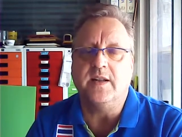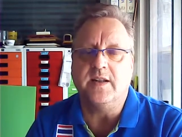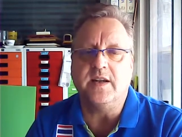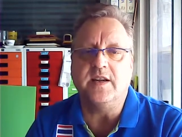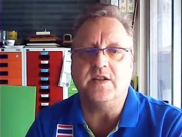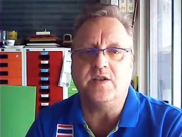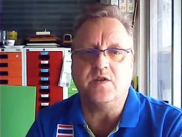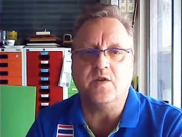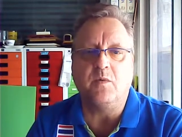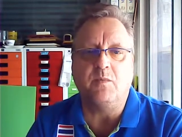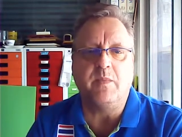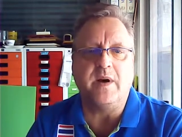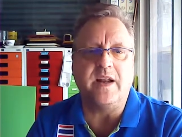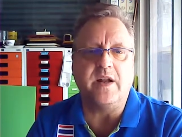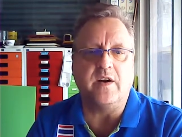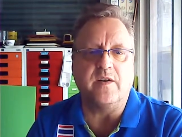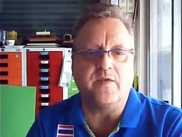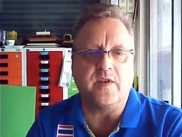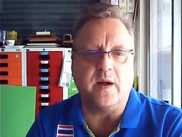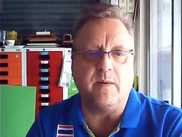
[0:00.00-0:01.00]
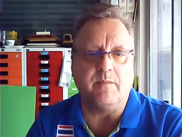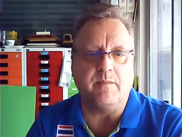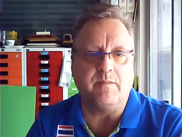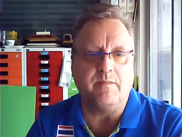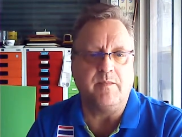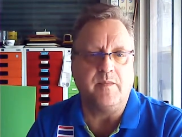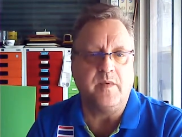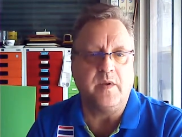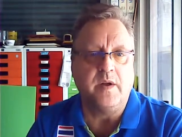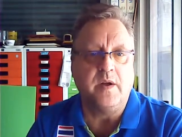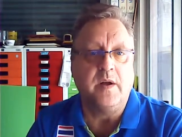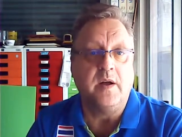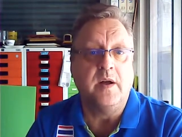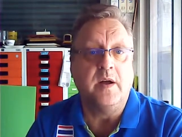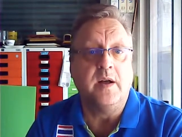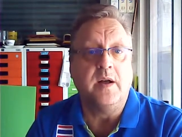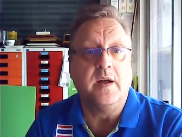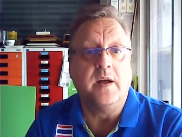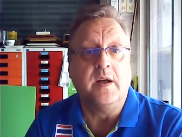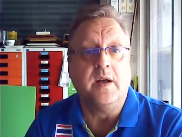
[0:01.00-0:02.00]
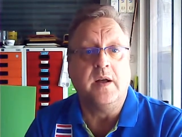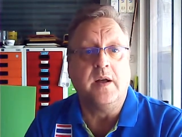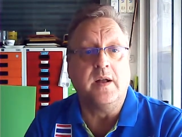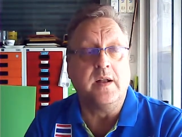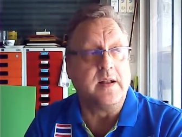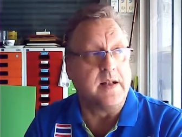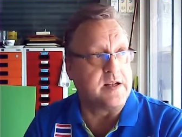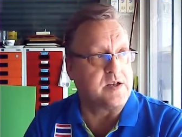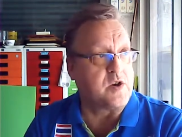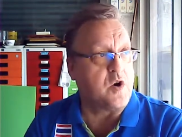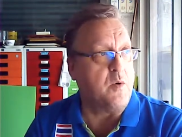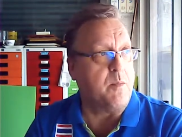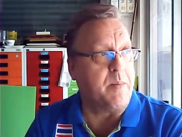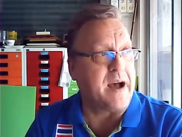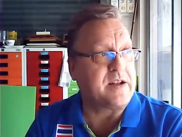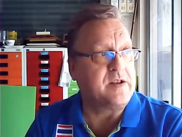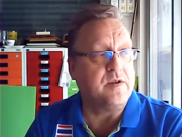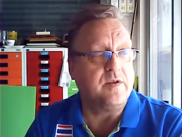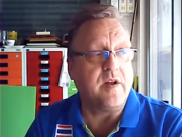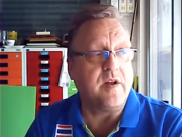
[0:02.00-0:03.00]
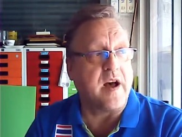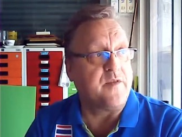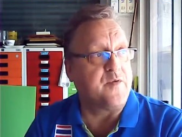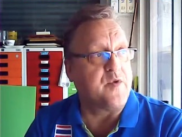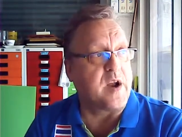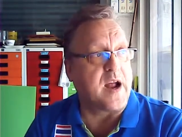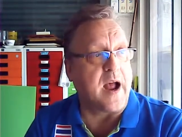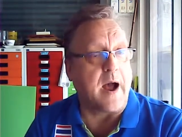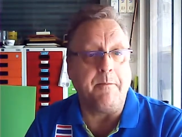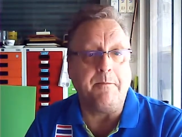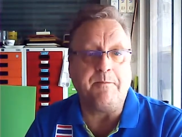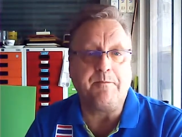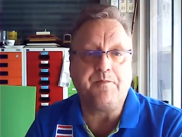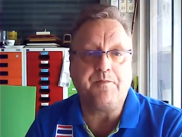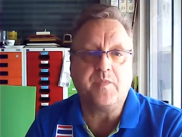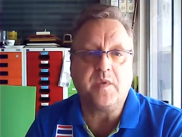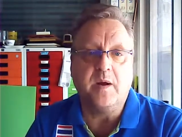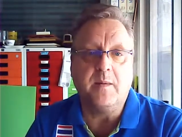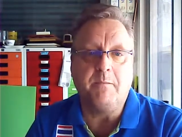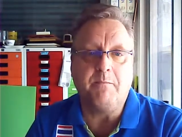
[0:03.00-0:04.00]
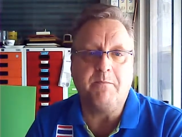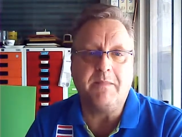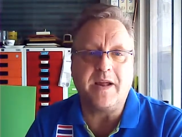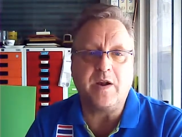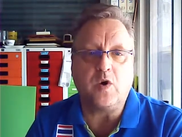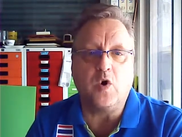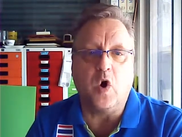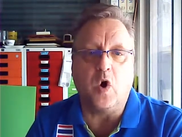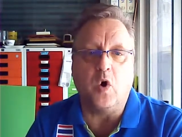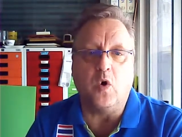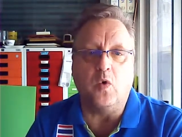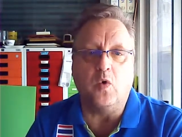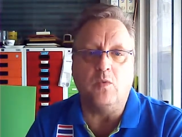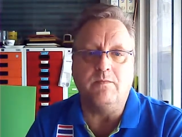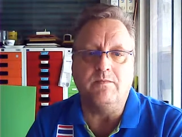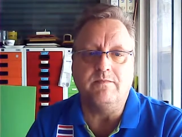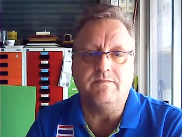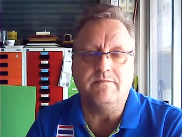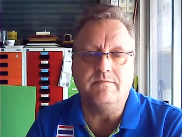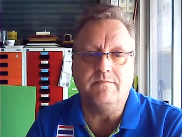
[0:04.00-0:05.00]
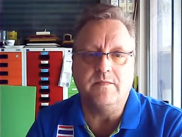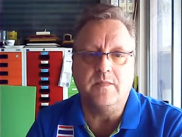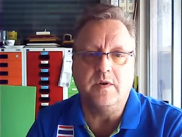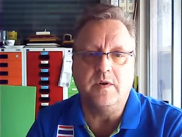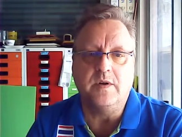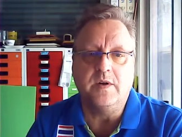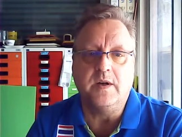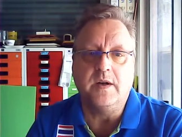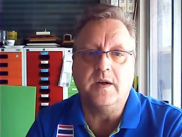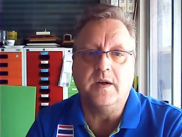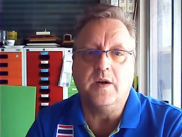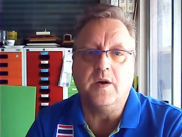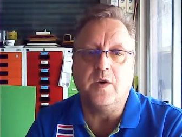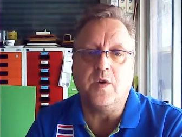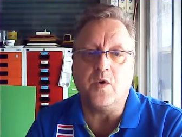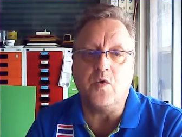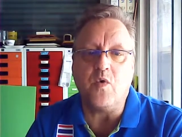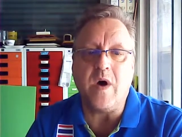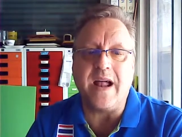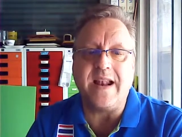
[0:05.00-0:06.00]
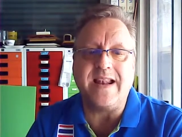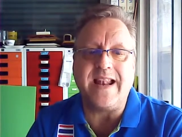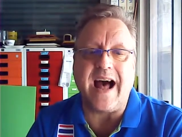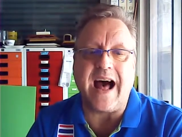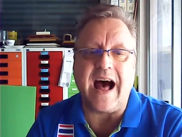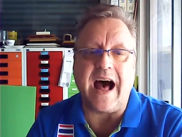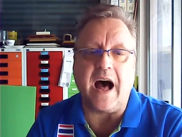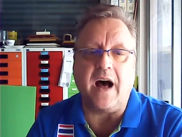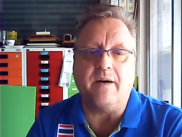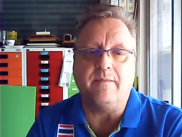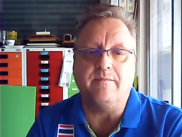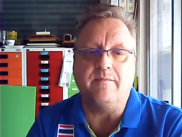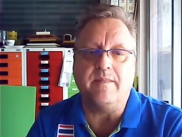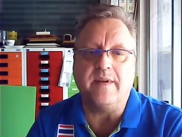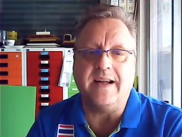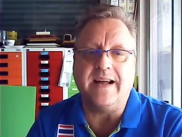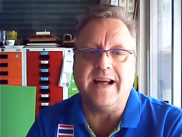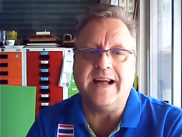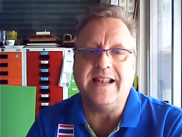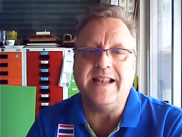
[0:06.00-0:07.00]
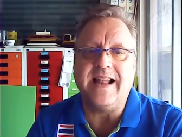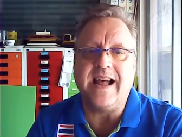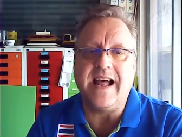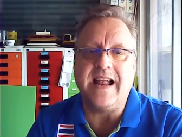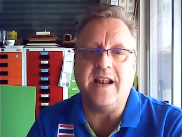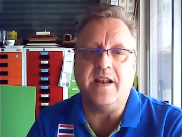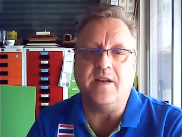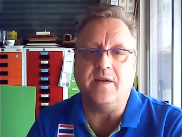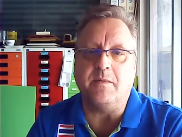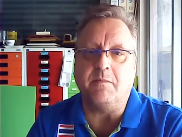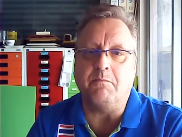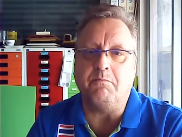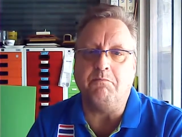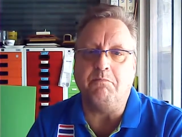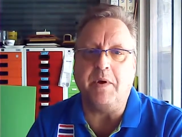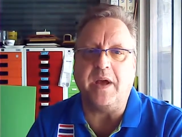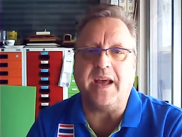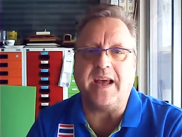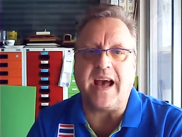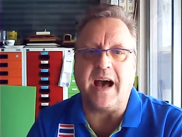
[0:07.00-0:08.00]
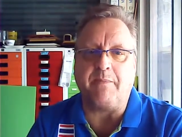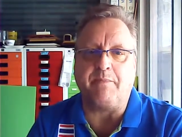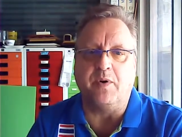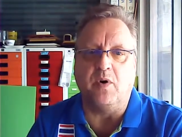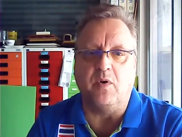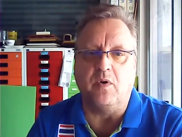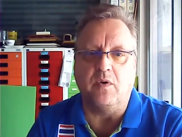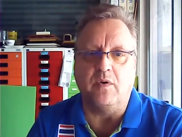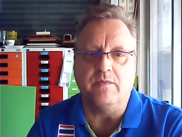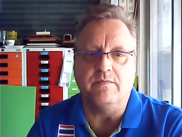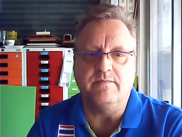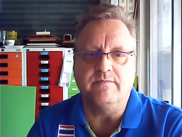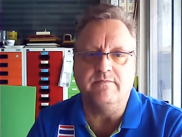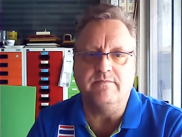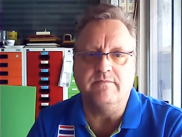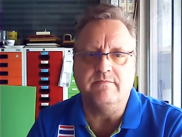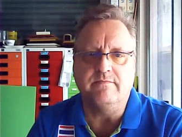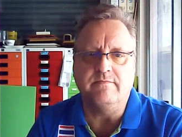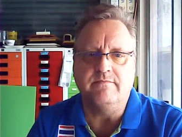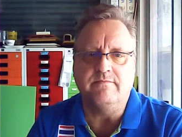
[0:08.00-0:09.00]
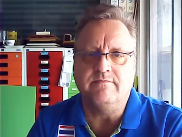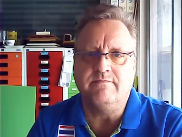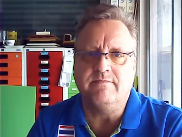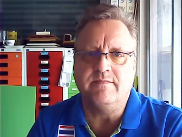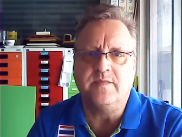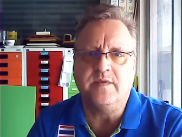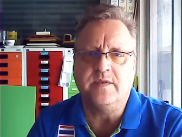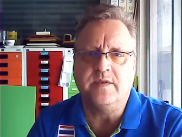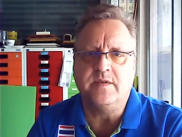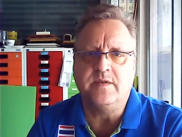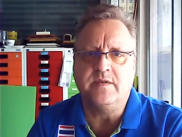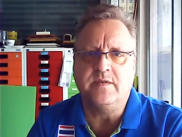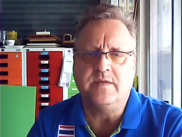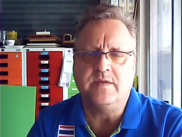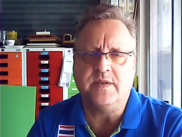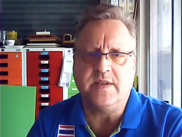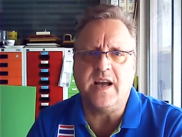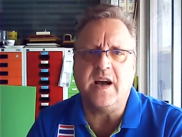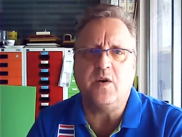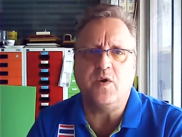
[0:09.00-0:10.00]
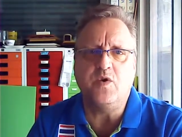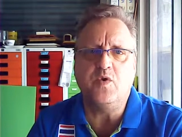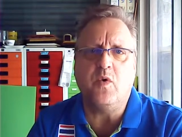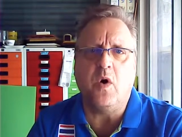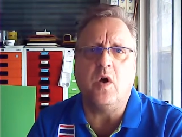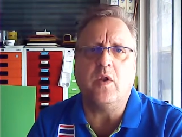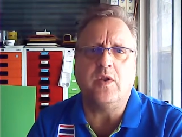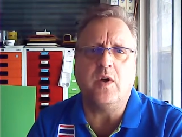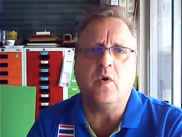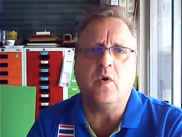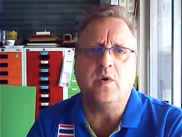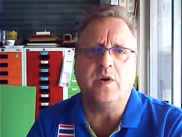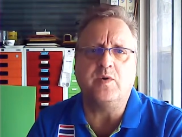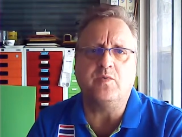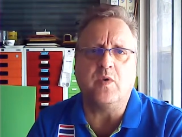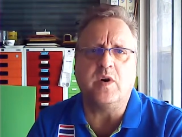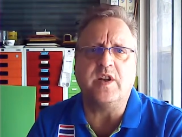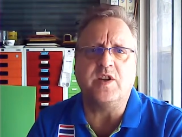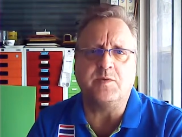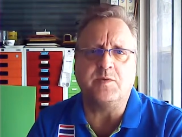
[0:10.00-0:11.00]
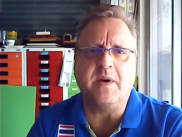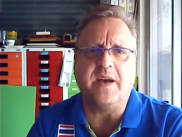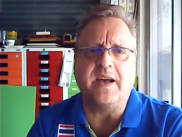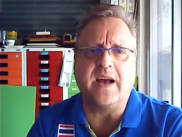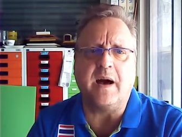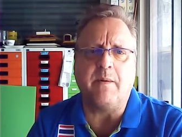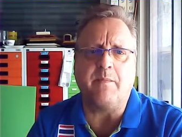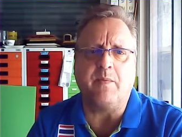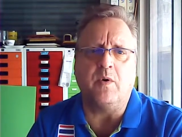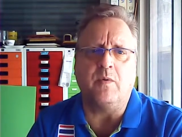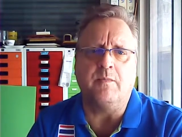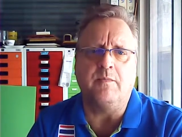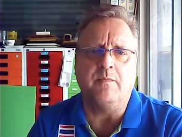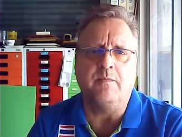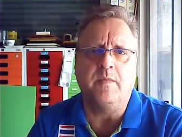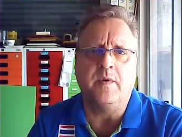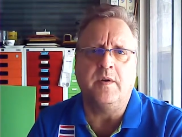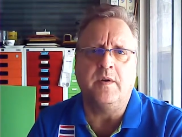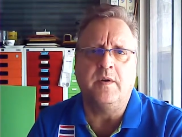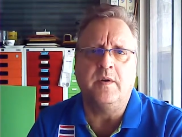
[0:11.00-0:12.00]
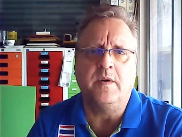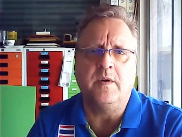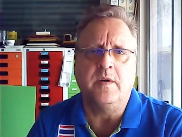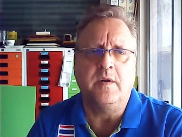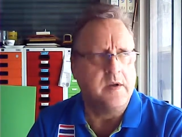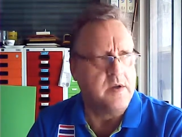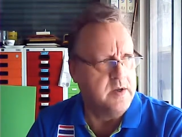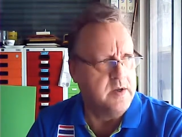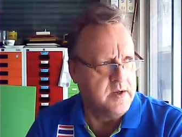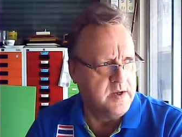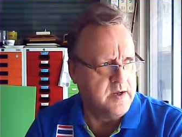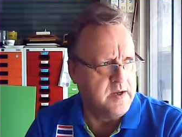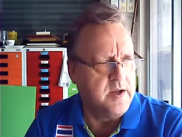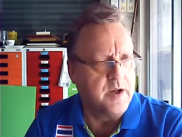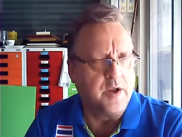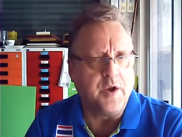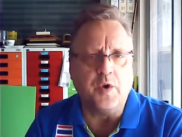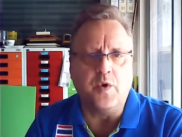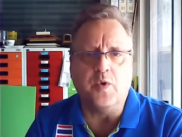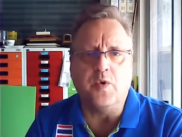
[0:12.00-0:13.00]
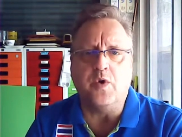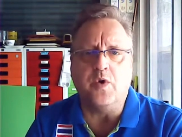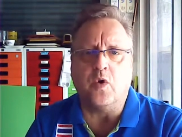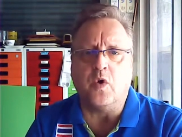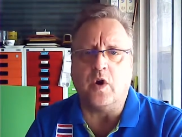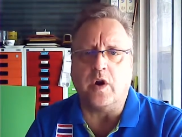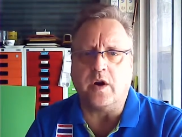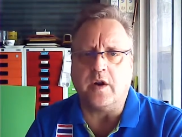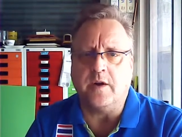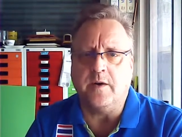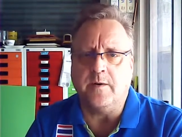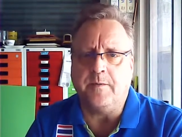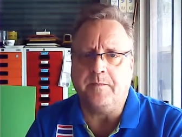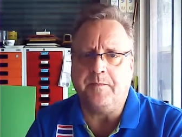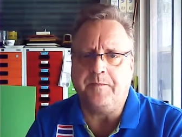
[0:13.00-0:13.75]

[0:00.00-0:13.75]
There's so many of them. Let's go back to the Africa. Morocco, Rwanda, and then Big Apple. Yeah, you all know what is Big Apple. New York.